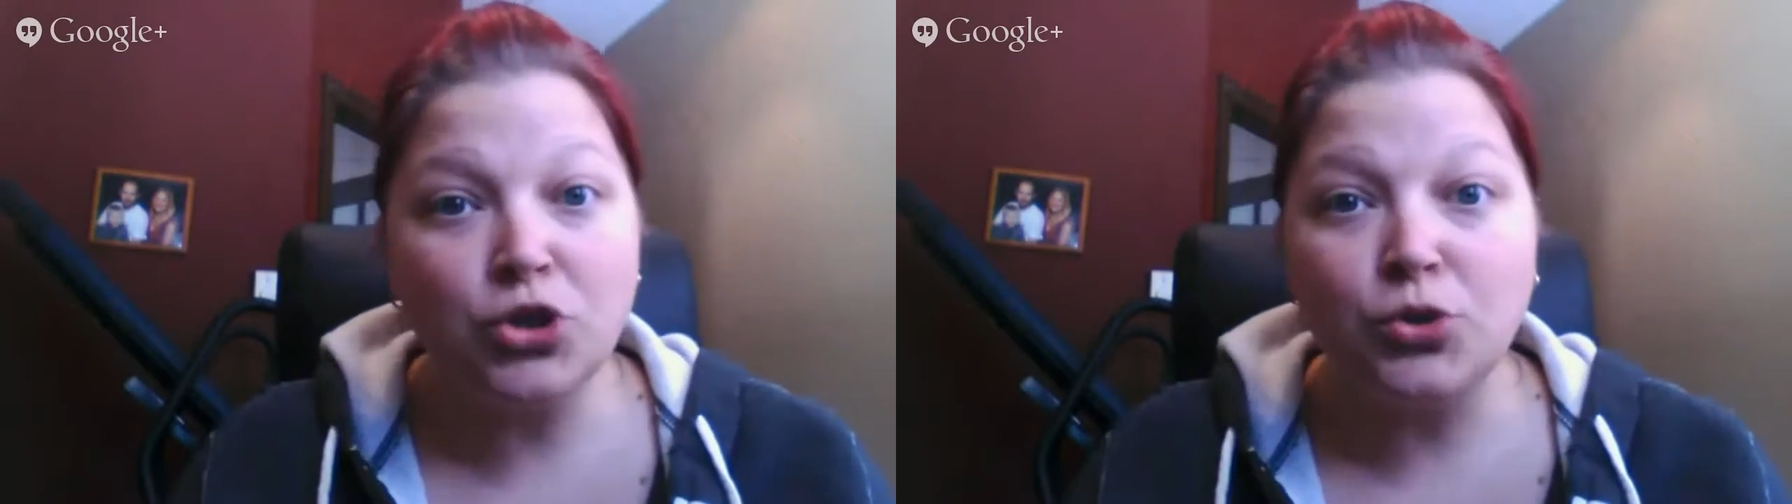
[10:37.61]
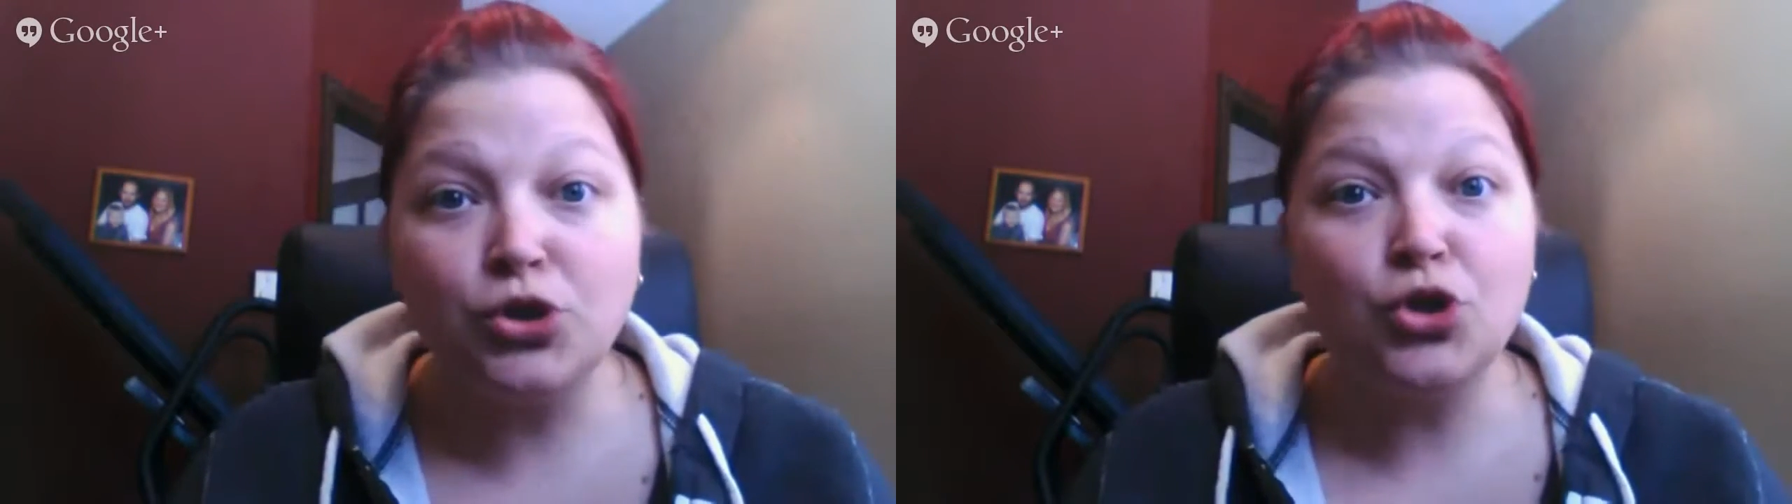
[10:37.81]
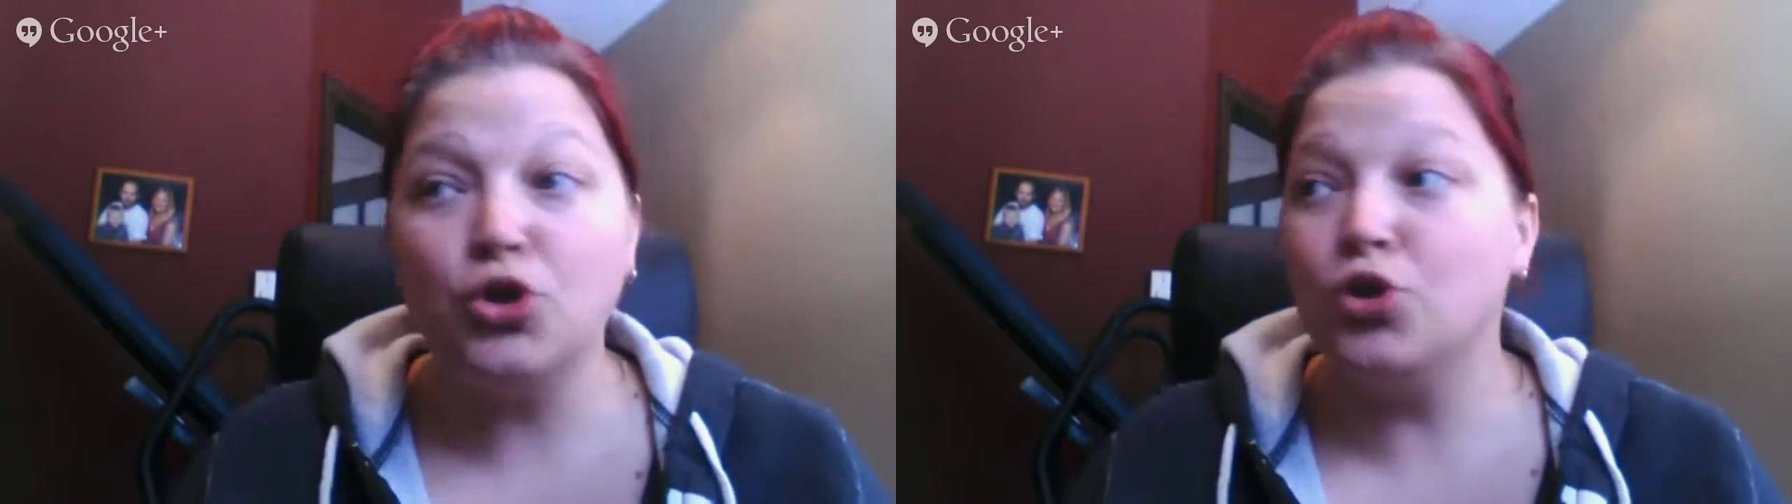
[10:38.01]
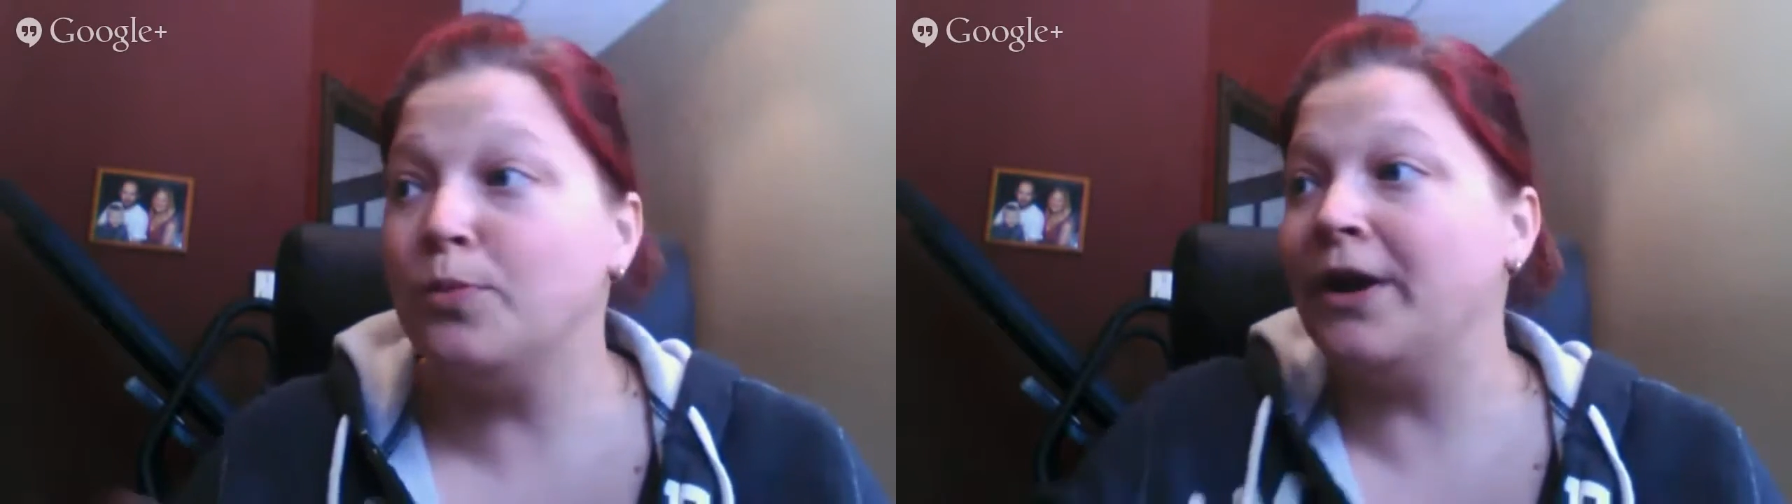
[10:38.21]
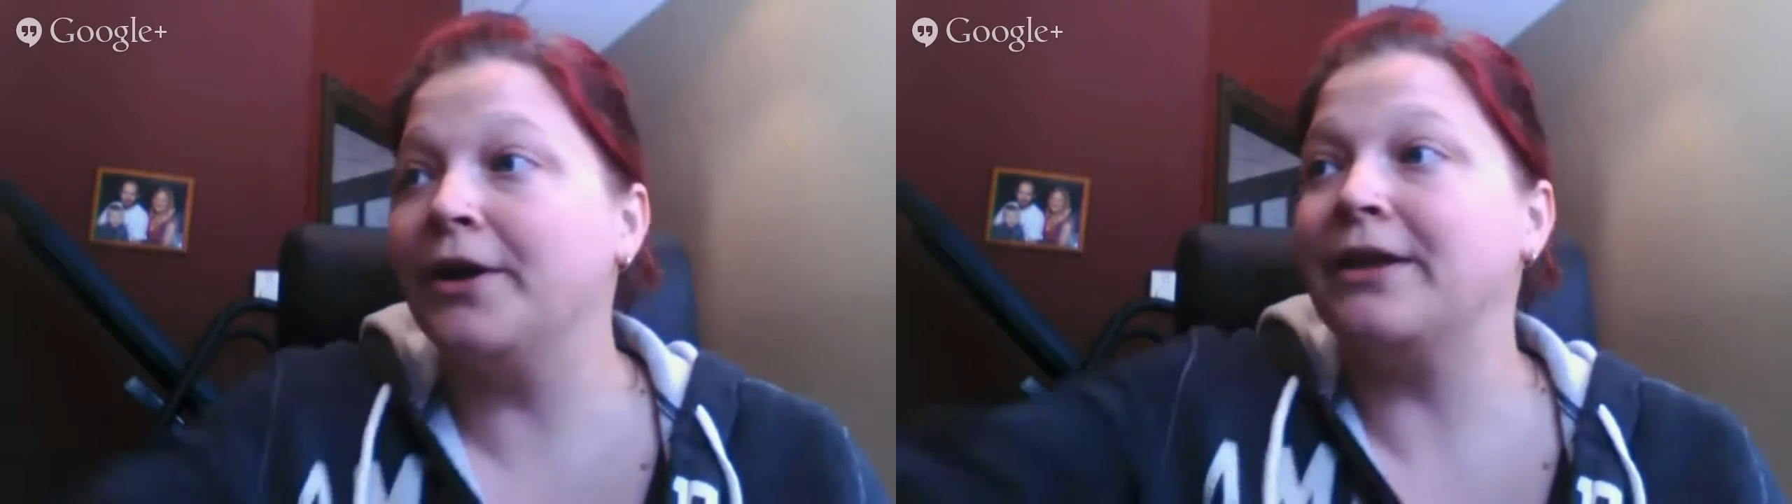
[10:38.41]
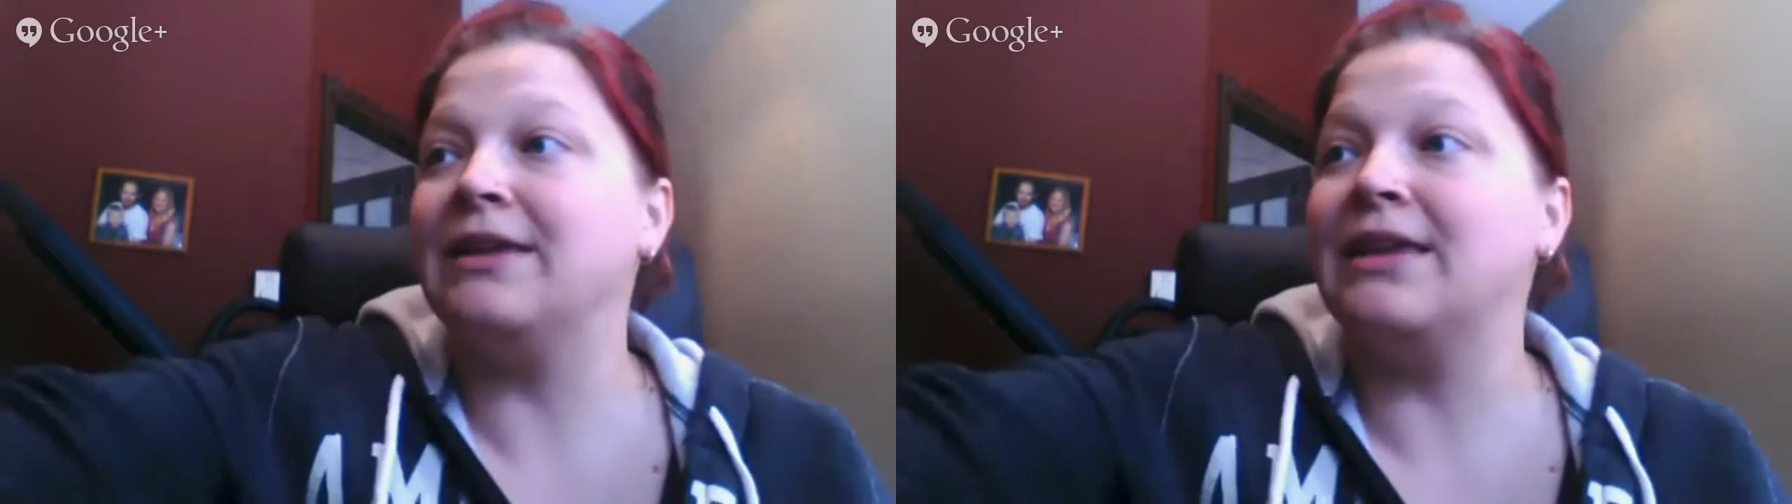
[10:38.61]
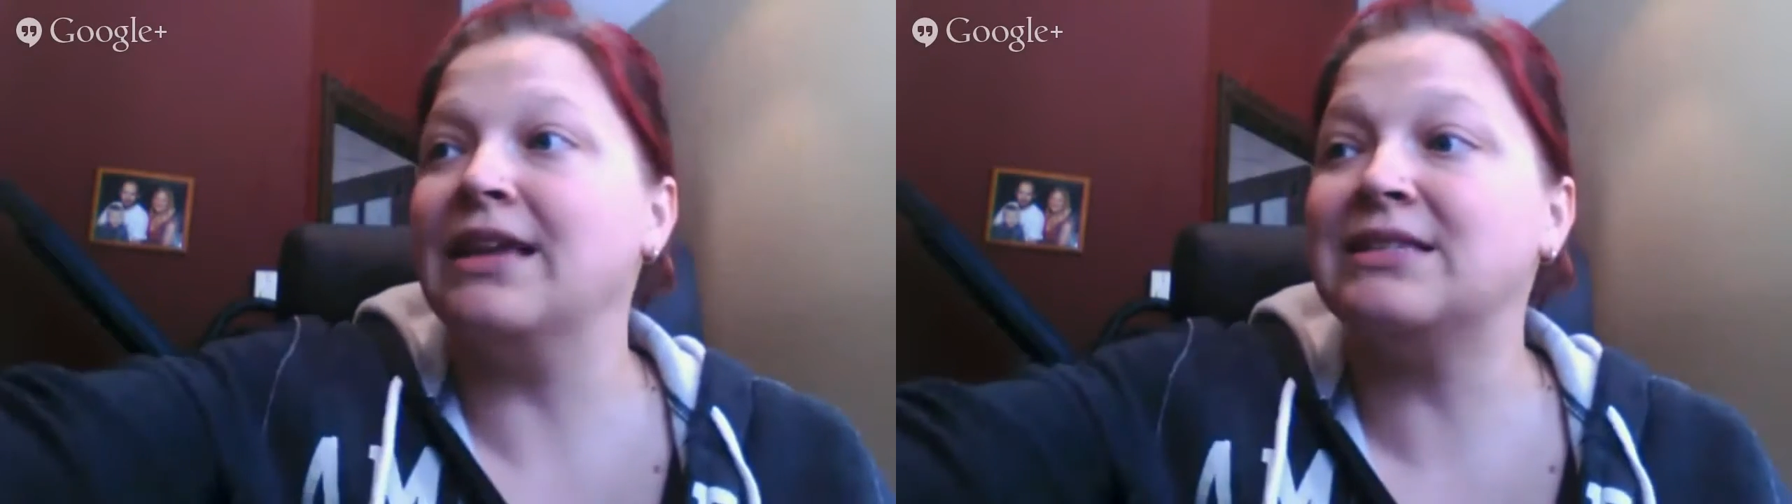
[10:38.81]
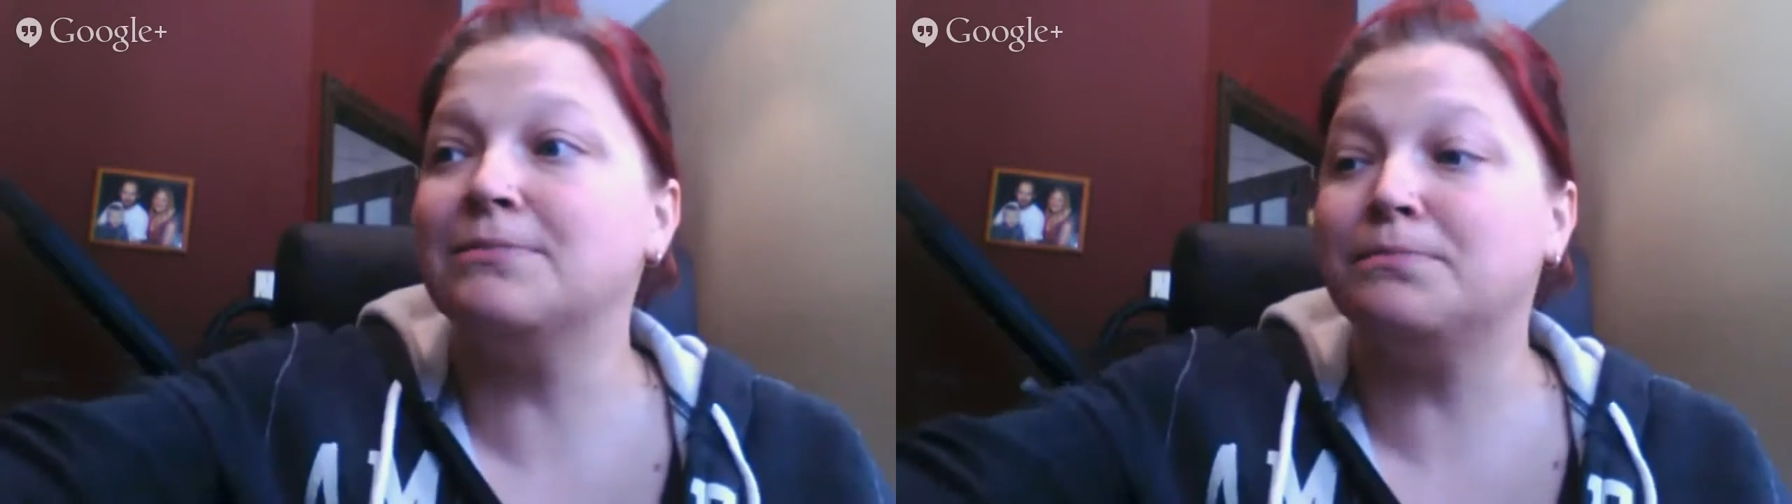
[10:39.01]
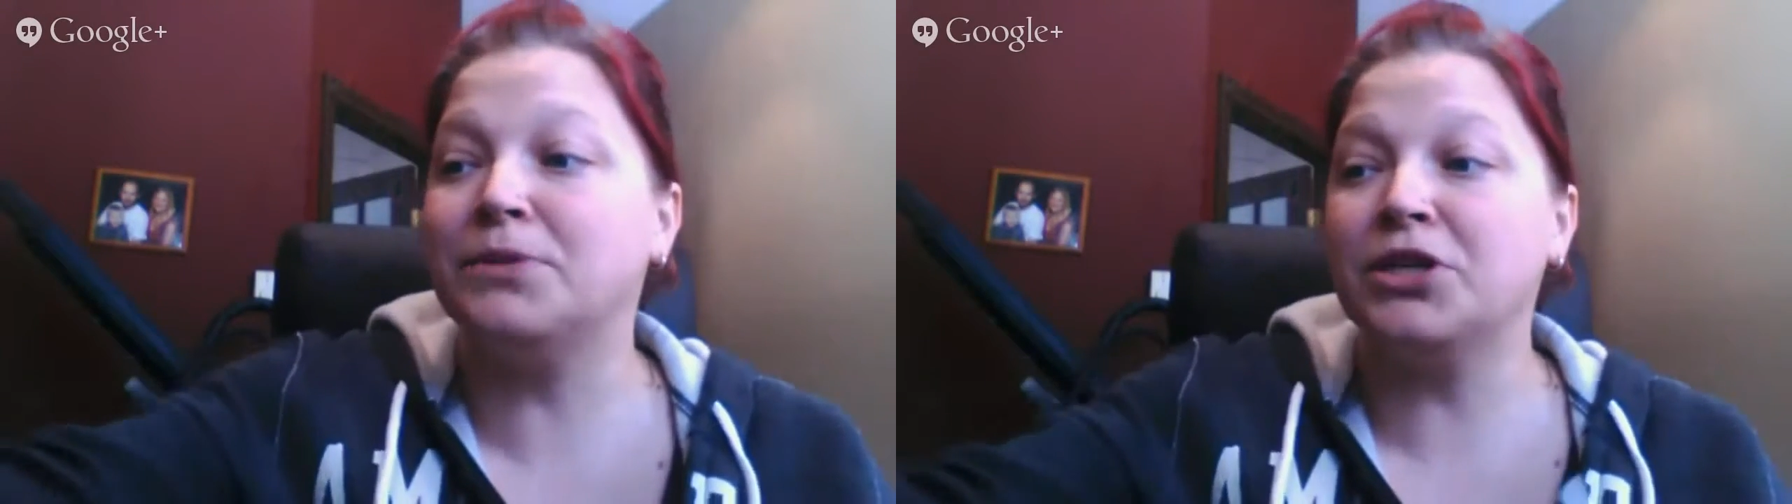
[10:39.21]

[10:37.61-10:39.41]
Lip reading: YouTube, get some